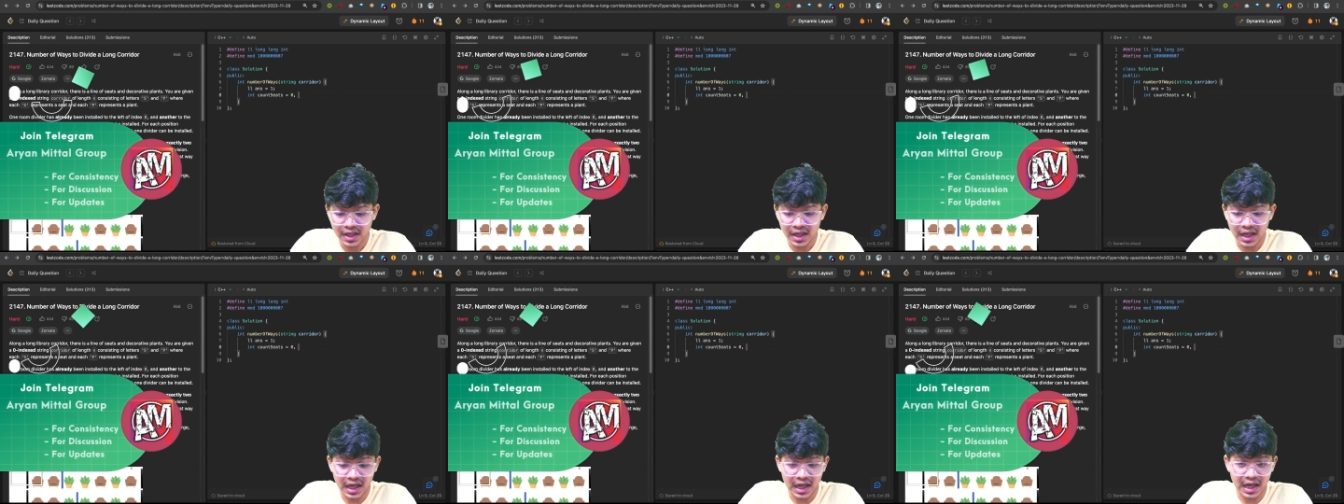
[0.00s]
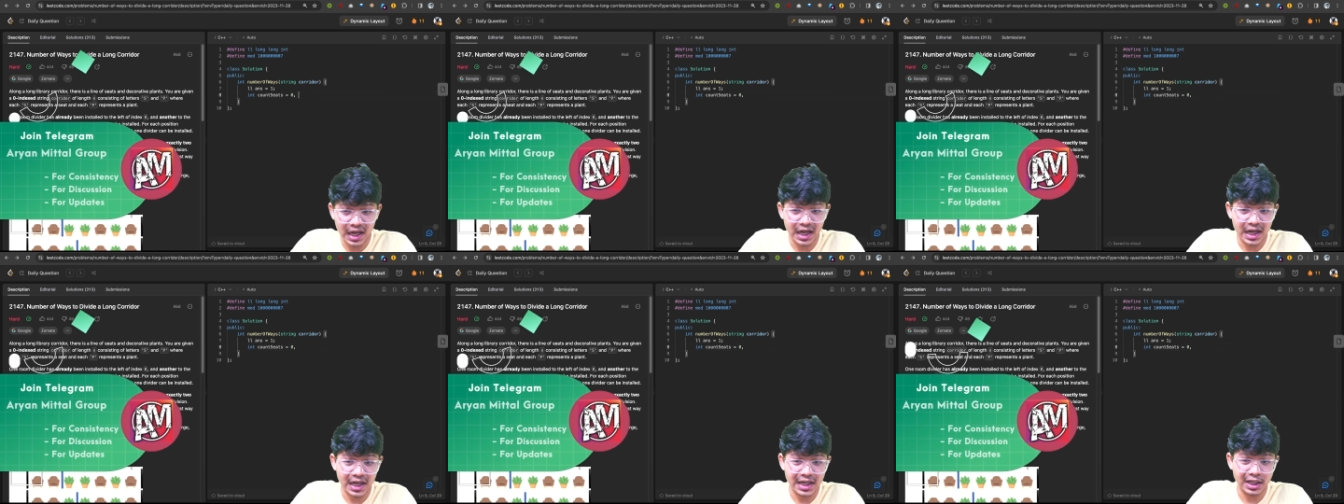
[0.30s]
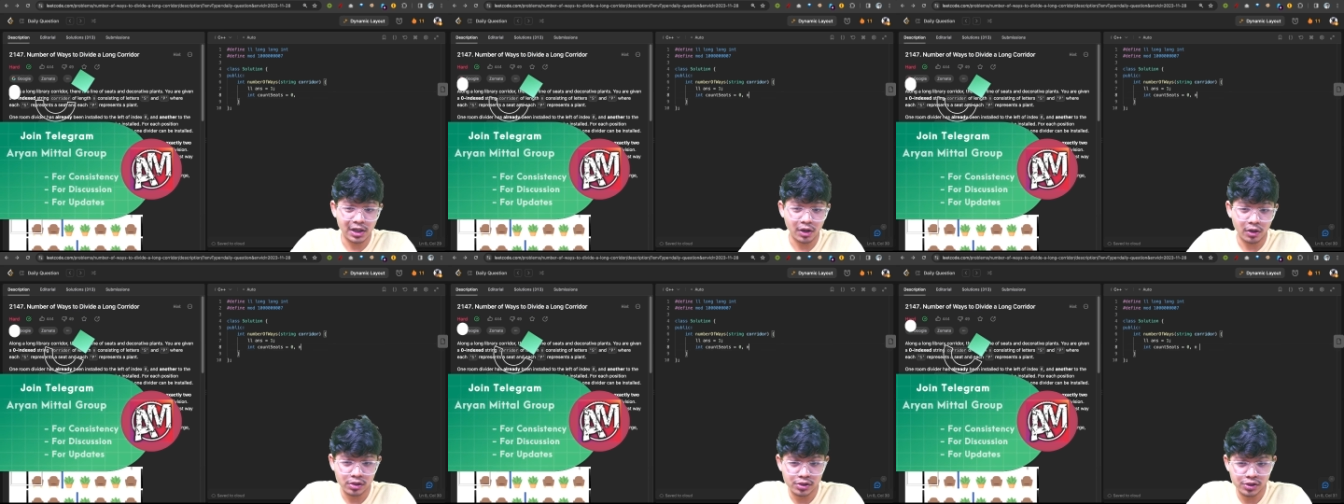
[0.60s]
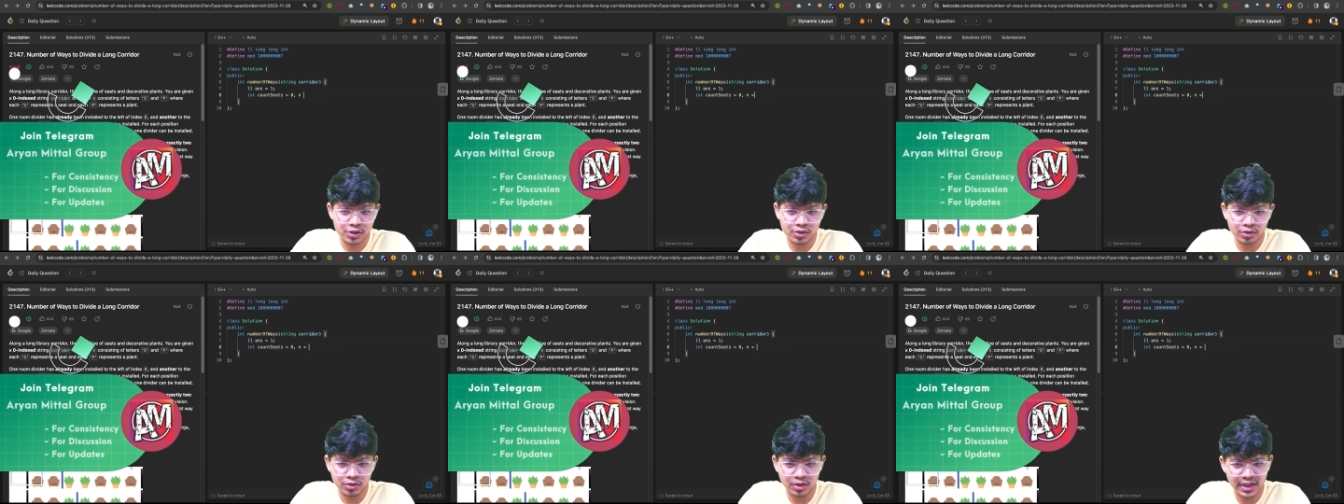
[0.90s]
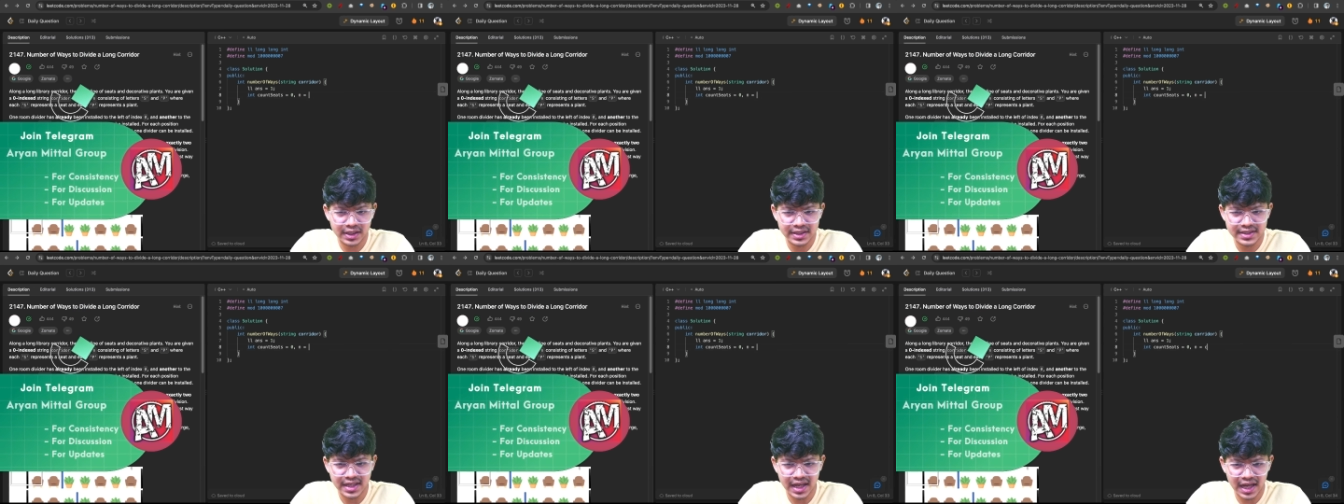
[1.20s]
and also
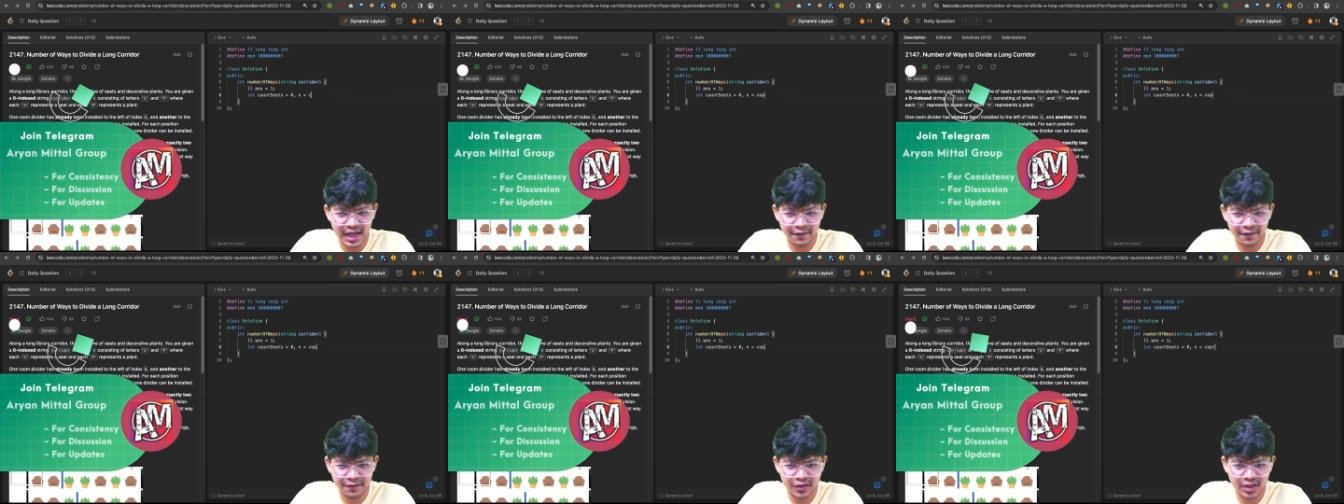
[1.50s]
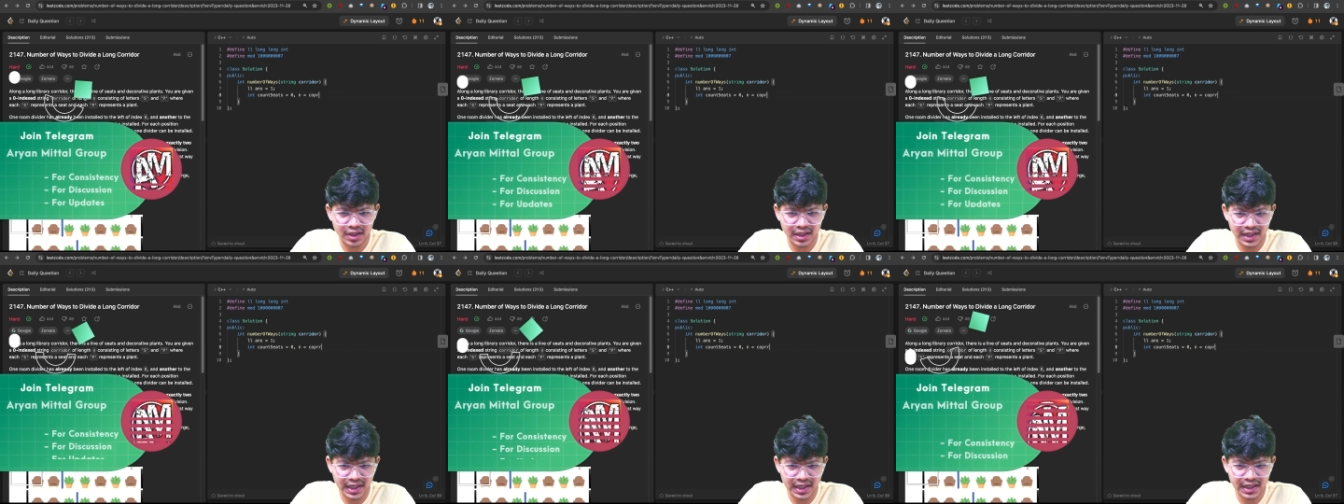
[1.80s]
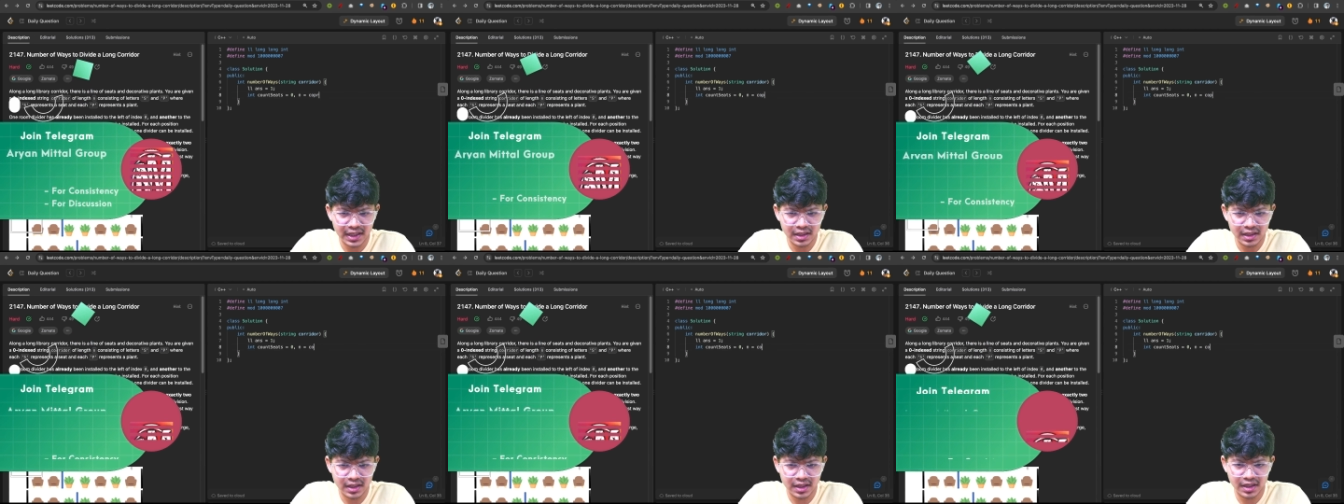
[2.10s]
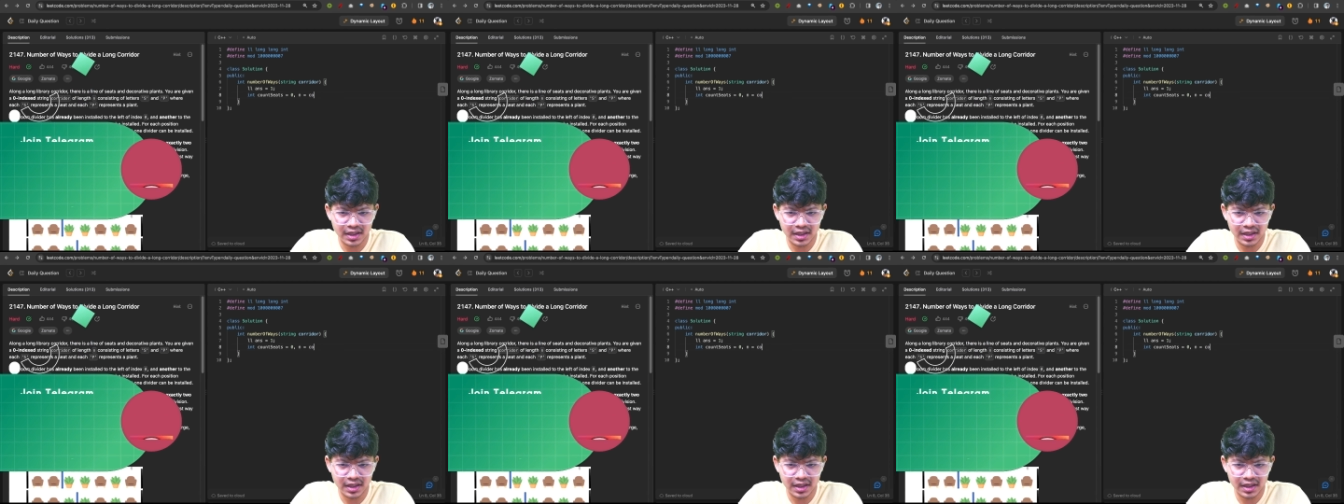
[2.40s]
let's have the n,